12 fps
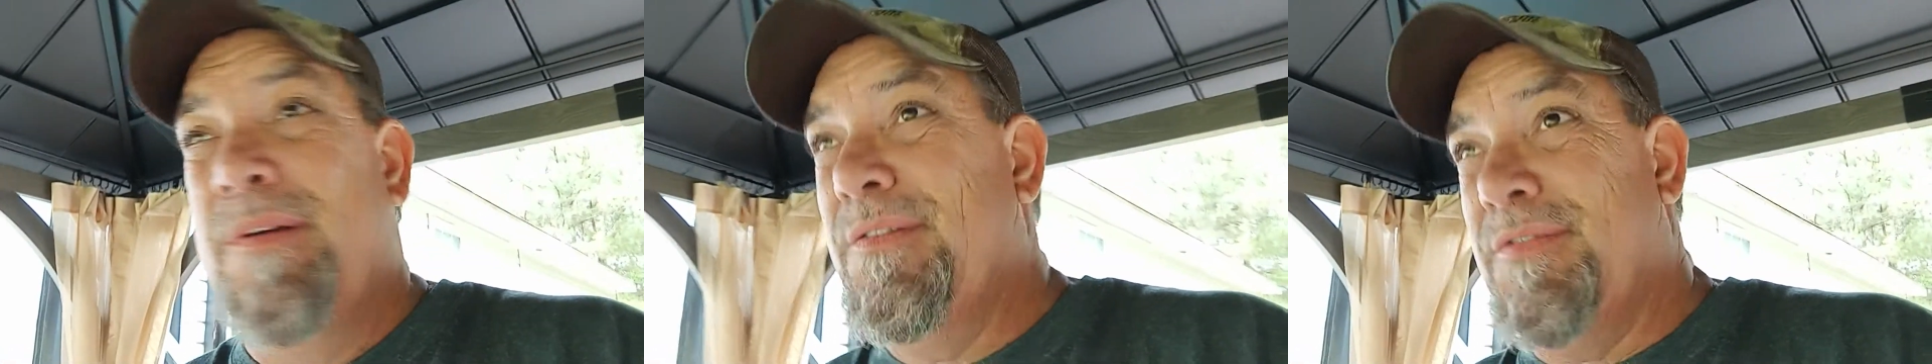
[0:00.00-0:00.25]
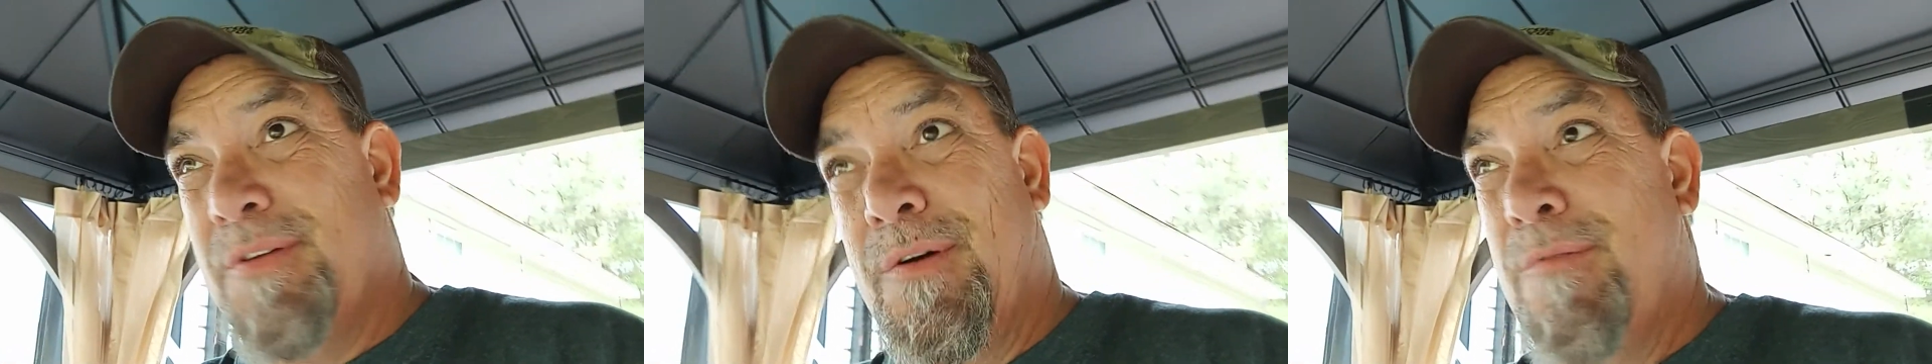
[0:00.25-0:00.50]

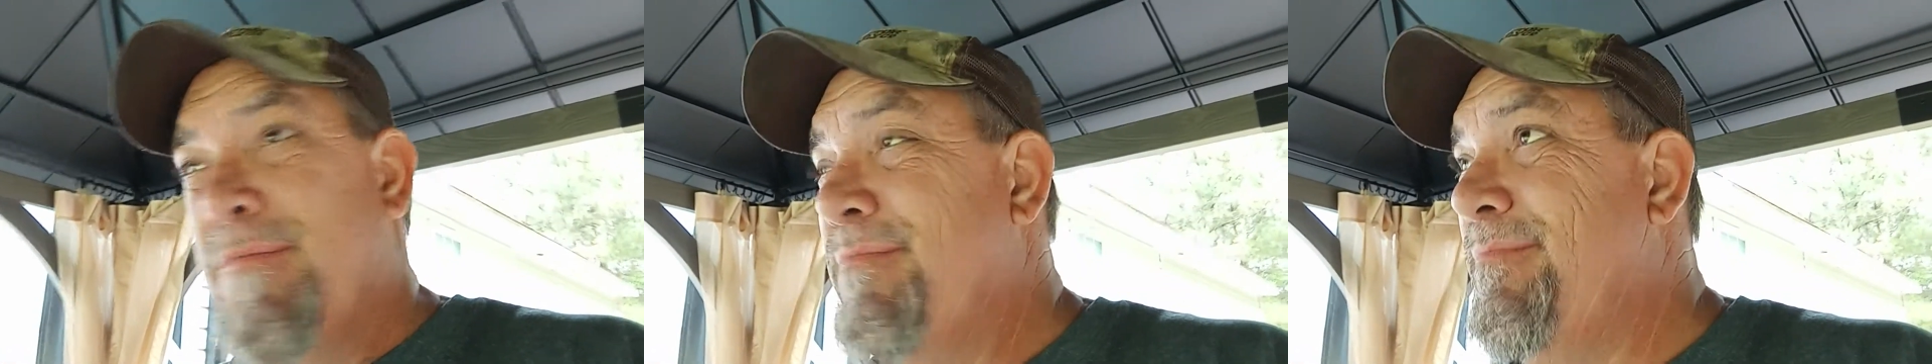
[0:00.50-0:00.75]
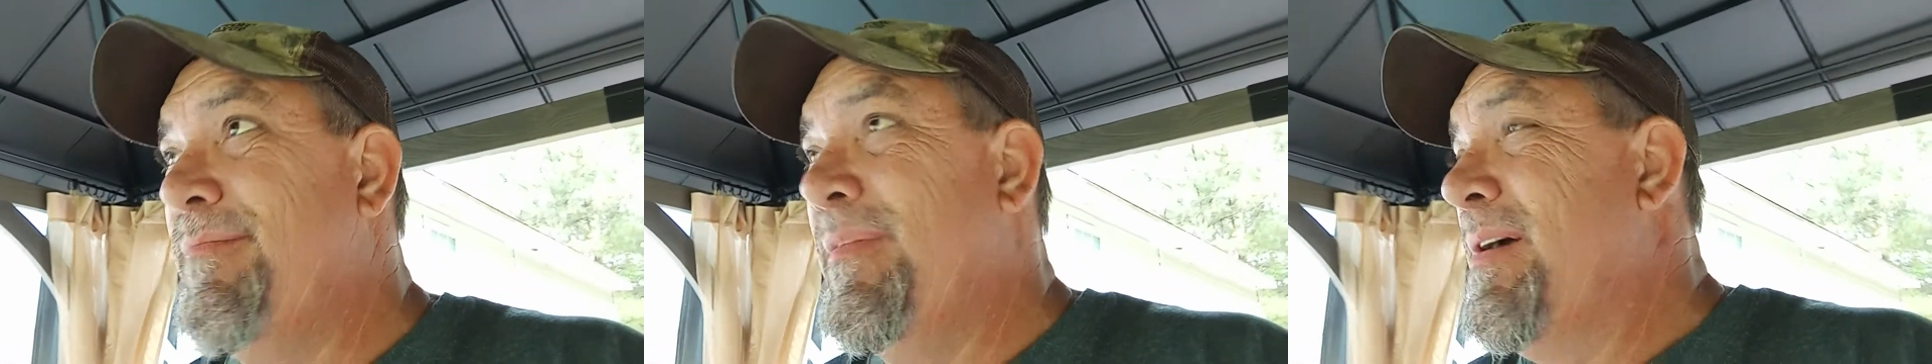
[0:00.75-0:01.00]
so
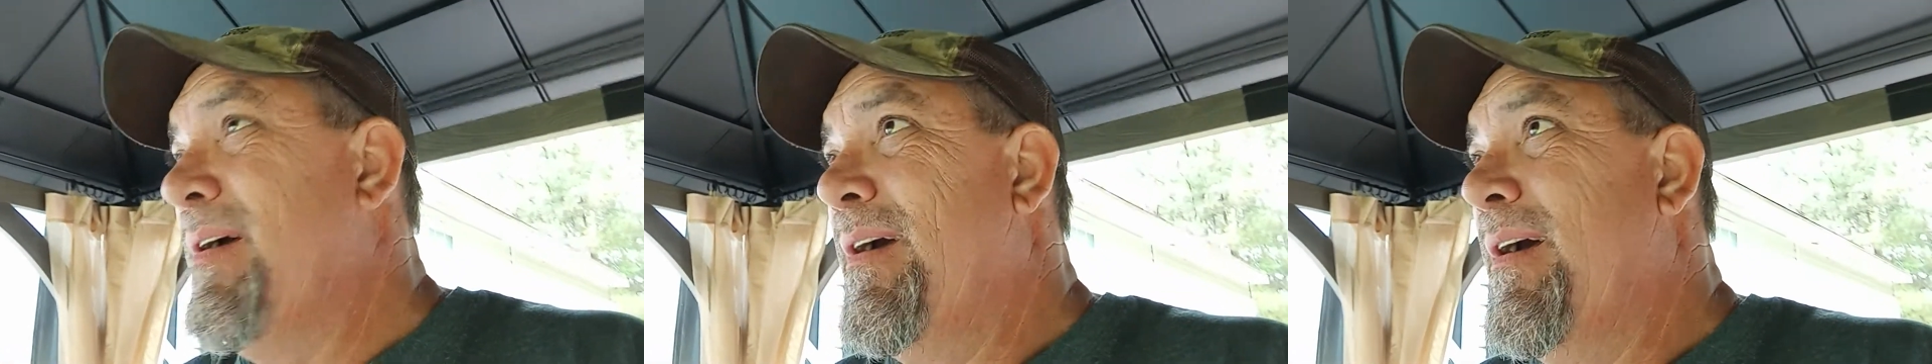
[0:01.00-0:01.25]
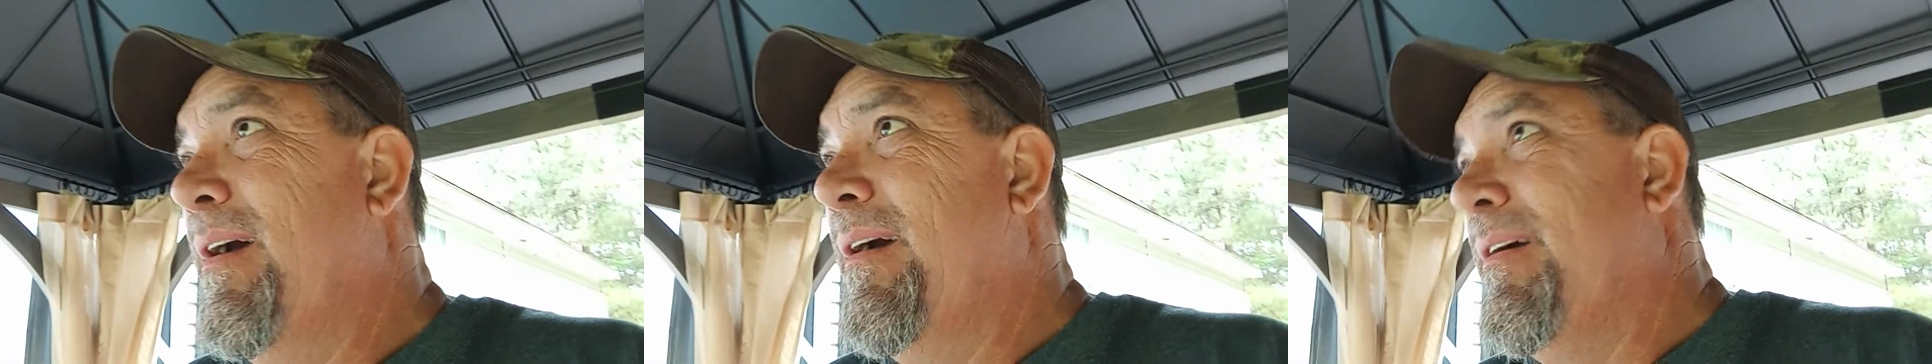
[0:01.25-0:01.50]

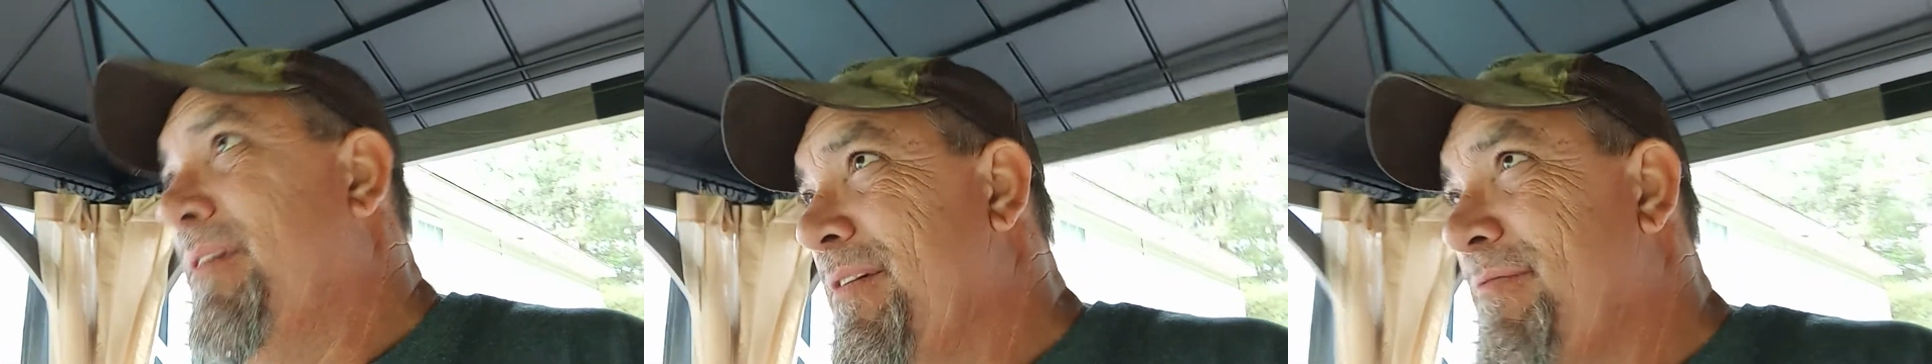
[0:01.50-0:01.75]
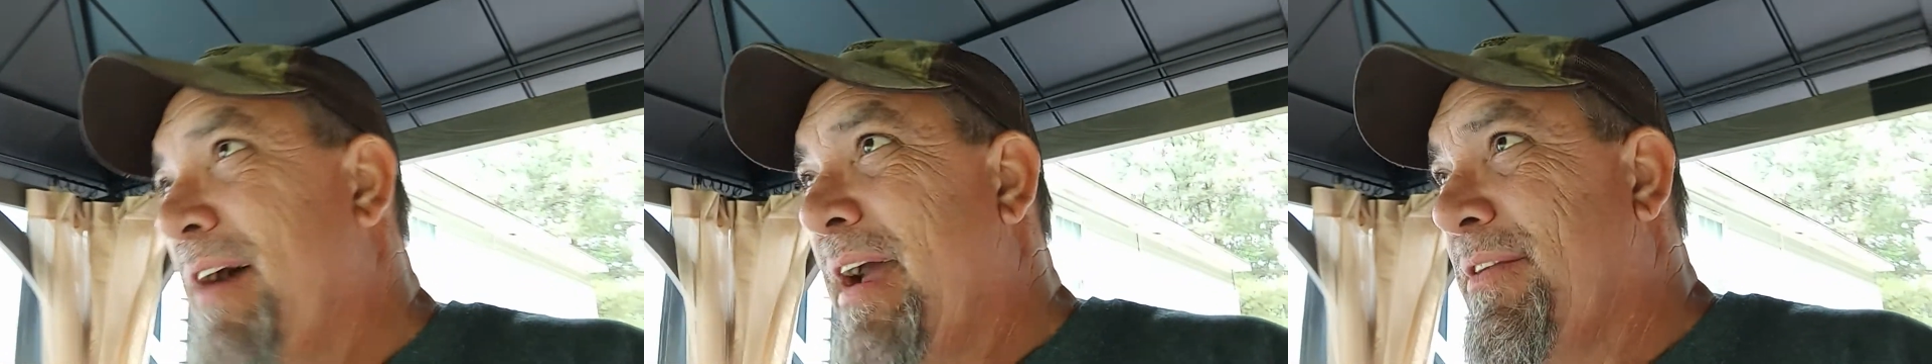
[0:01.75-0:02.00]

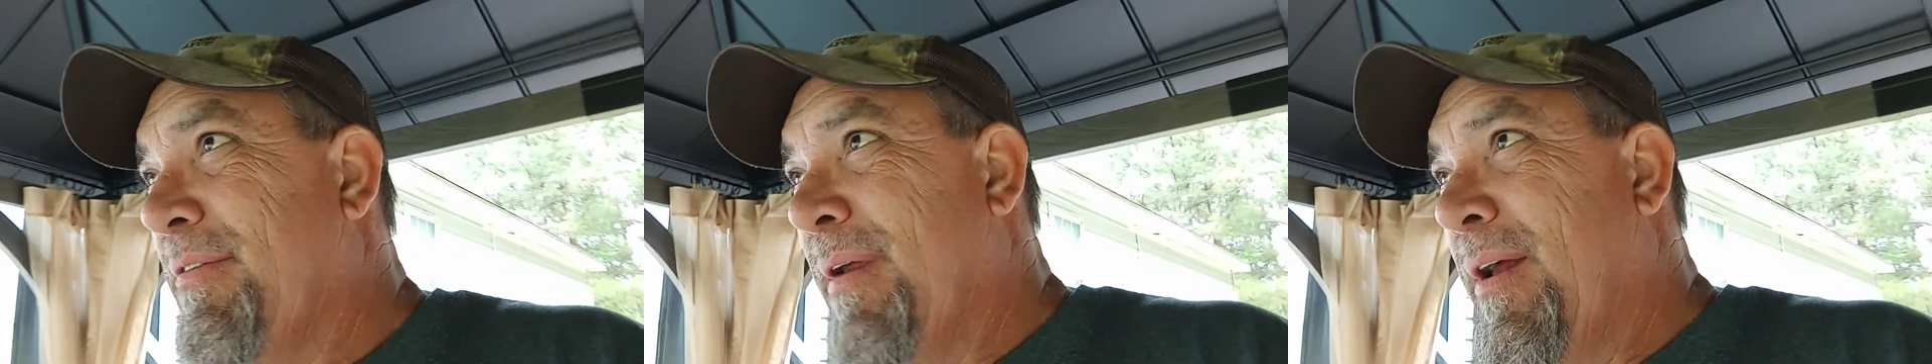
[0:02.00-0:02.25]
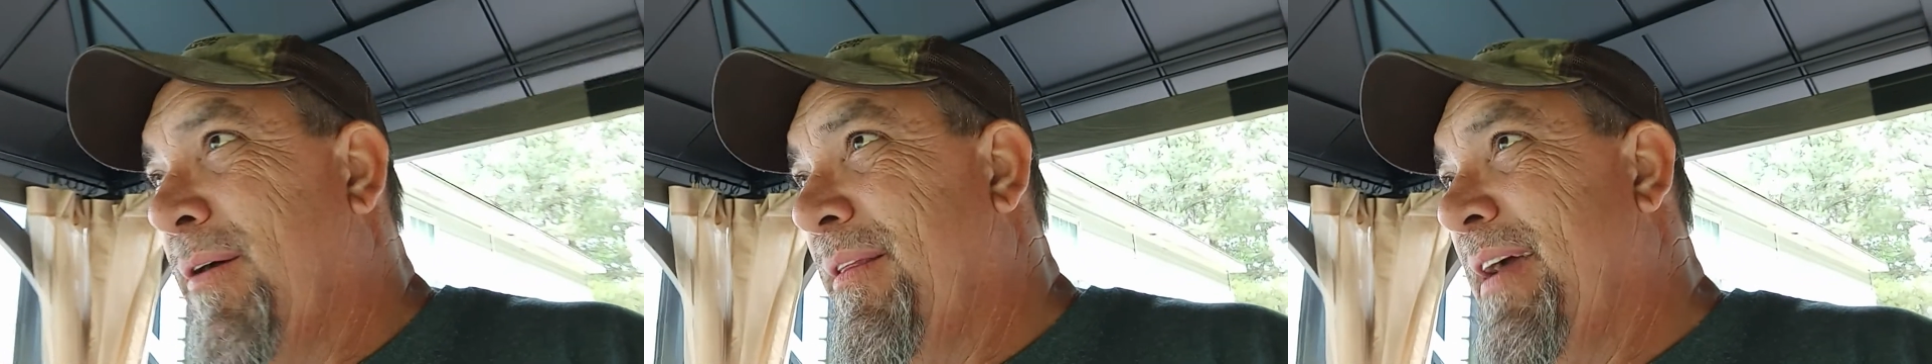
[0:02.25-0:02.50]
you factor
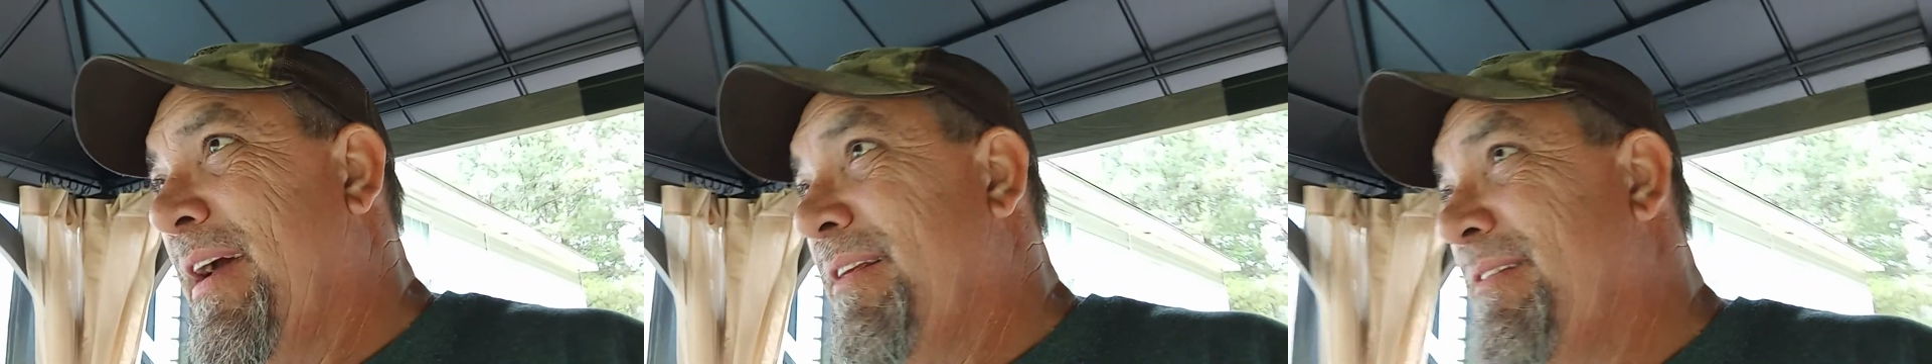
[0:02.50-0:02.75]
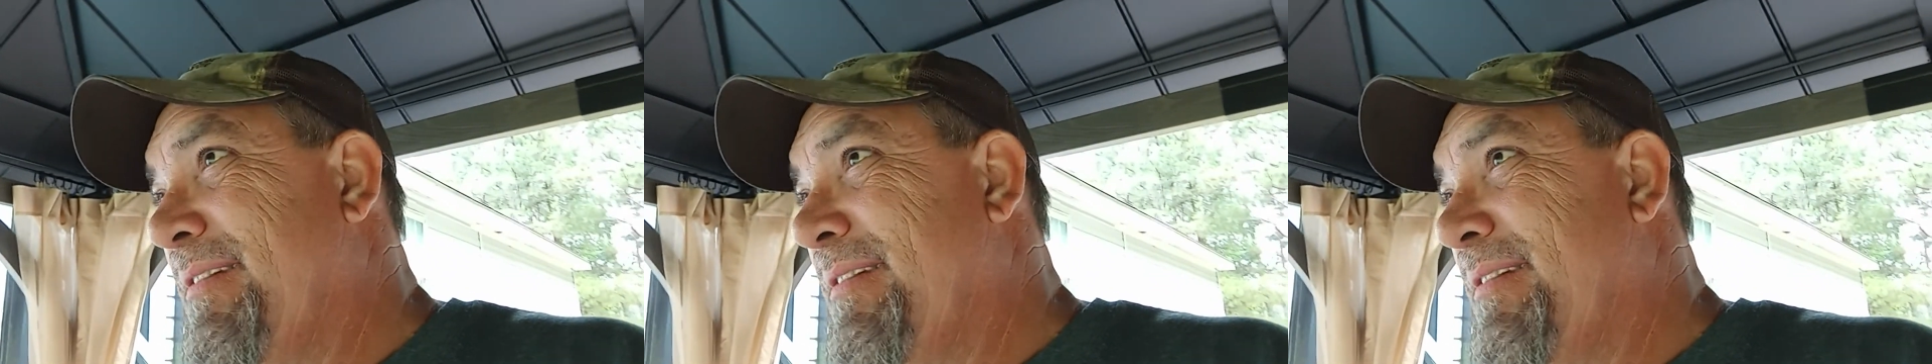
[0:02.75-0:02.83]
in all that.